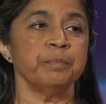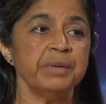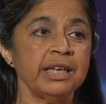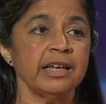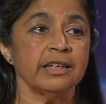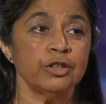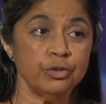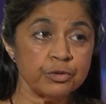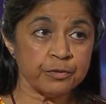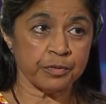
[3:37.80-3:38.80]
being
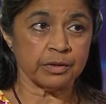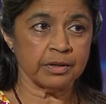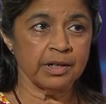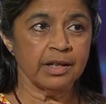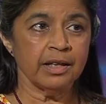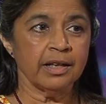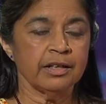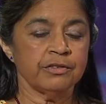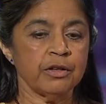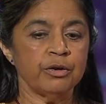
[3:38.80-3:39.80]
useful.
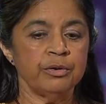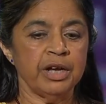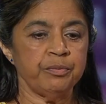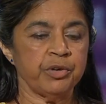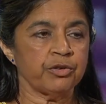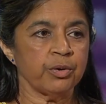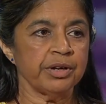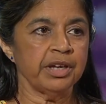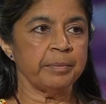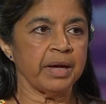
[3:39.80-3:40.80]
So if we're
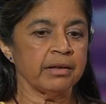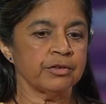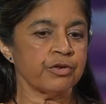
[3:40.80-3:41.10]
talking about